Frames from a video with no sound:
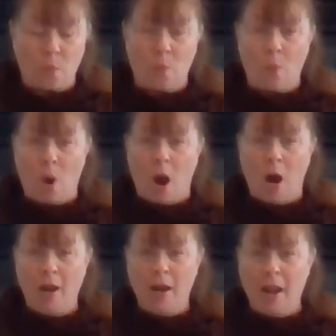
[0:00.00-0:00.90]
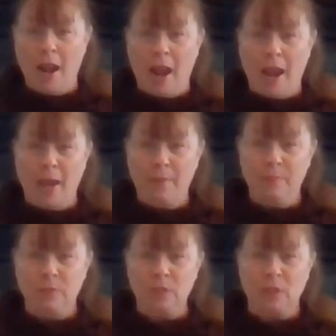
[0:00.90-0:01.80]
One
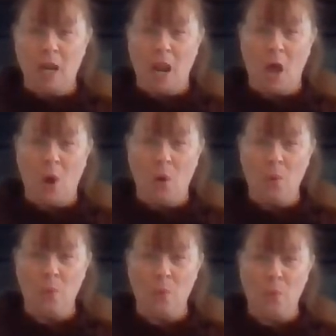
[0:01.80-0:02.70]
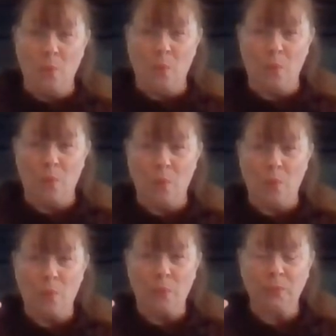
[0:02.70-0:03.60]
name slow.
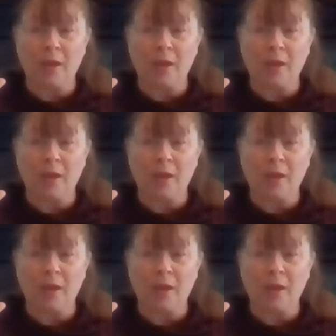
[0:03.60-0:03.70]
The